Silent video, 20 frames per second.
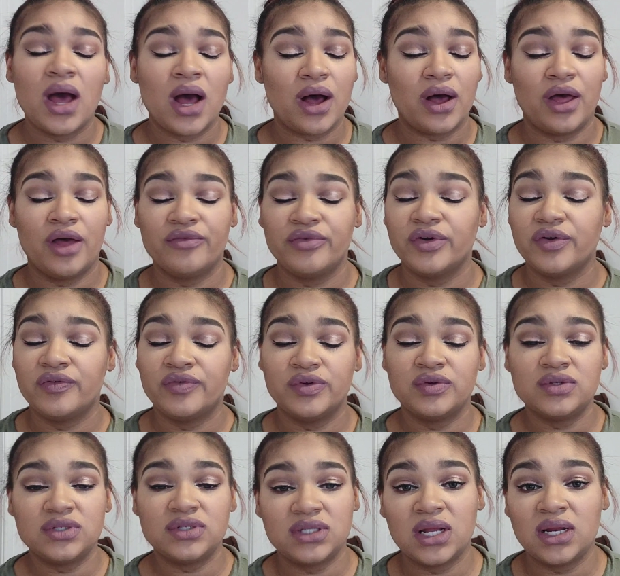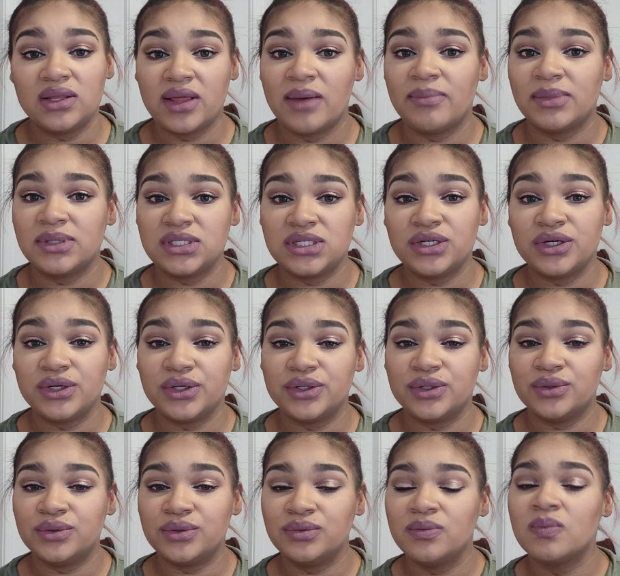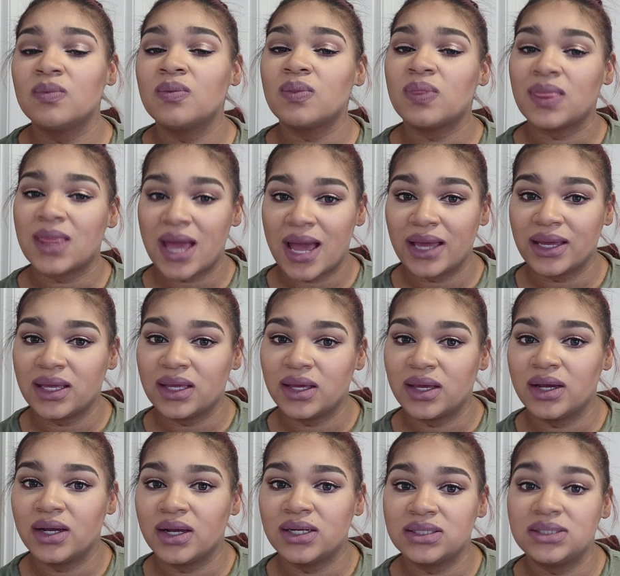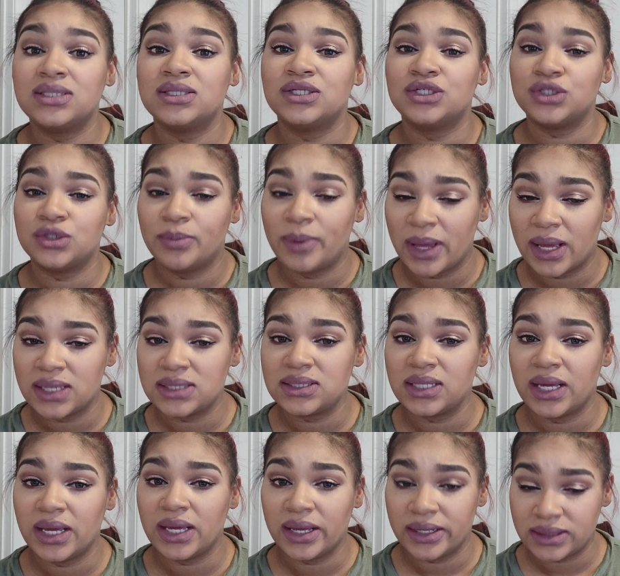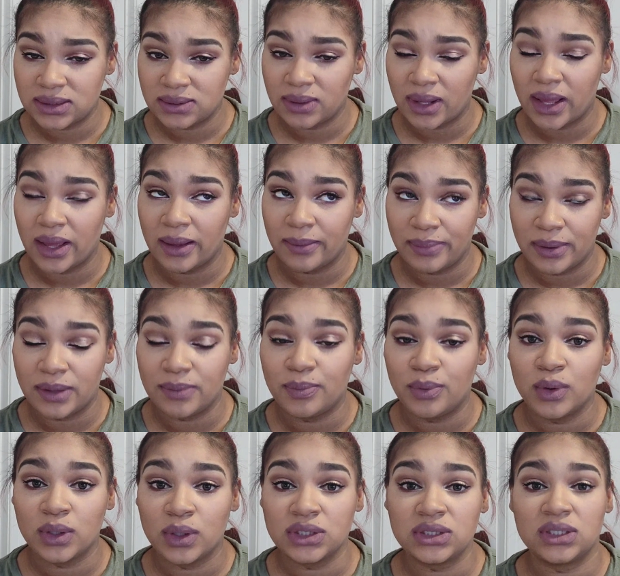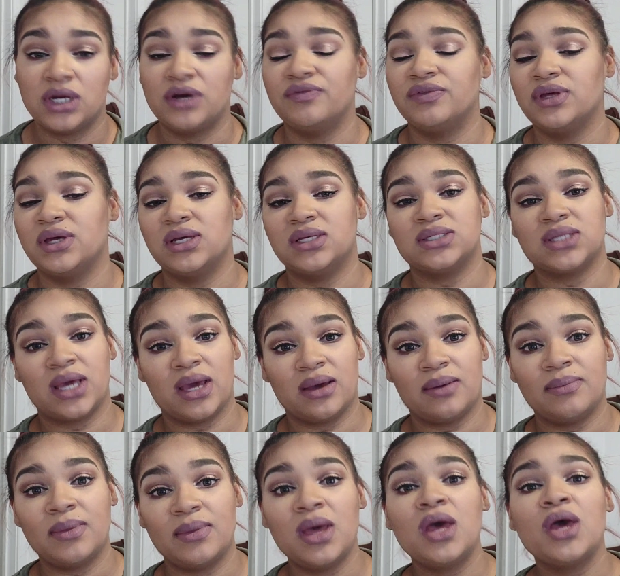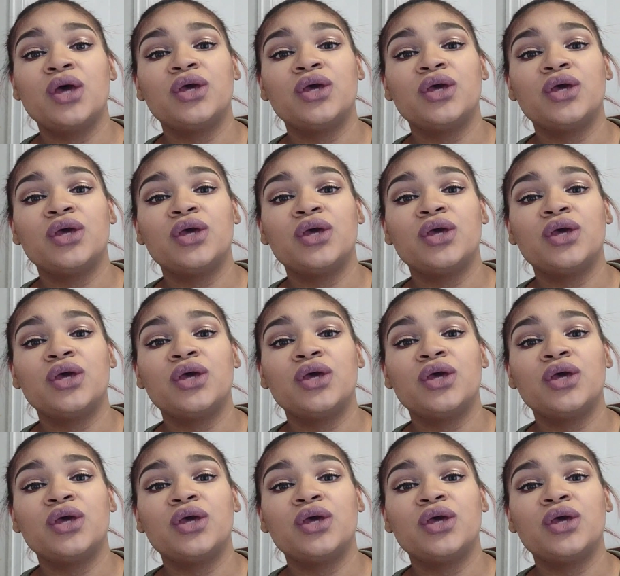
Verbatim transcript: However, if you study that material, I can guarantee that you'll pass the A&P portion of the exam.